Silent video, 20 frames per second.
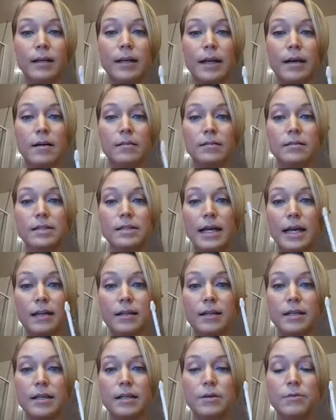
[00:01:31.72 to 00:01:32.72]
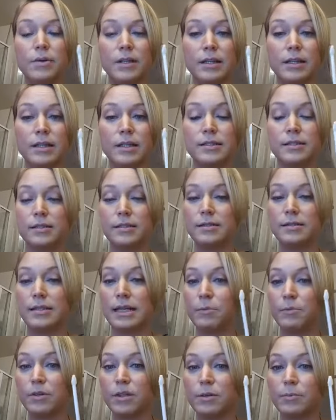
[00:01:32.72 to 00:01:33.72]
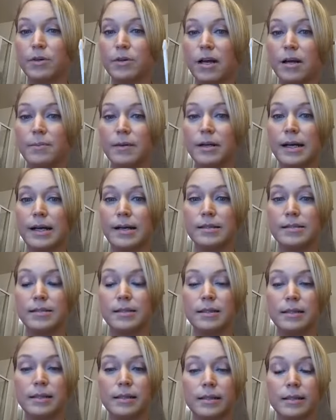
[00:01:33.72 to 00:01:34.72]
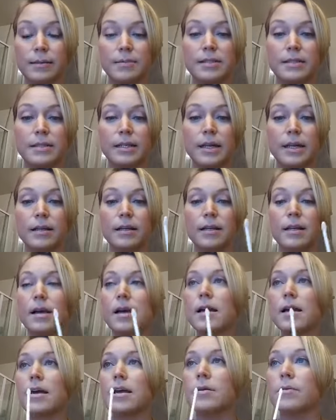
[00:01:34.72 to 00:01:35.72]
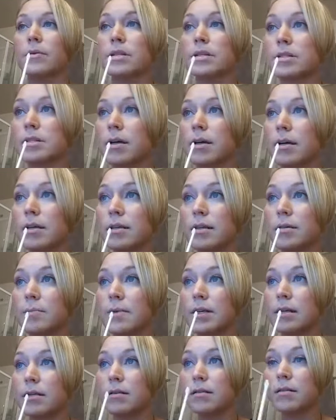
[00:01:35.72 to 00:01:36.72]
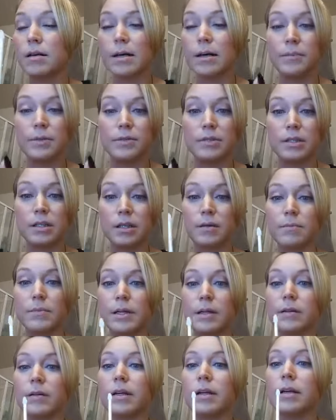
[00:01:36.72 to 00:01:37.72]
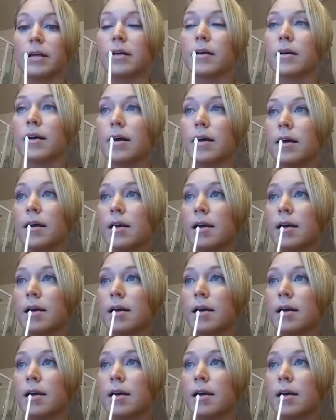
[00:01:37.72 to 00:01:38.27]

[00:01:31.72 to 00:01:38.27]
Now, technique with this, same with the primer as the lip stain. You want to start in the middle. I'm using a mirror here.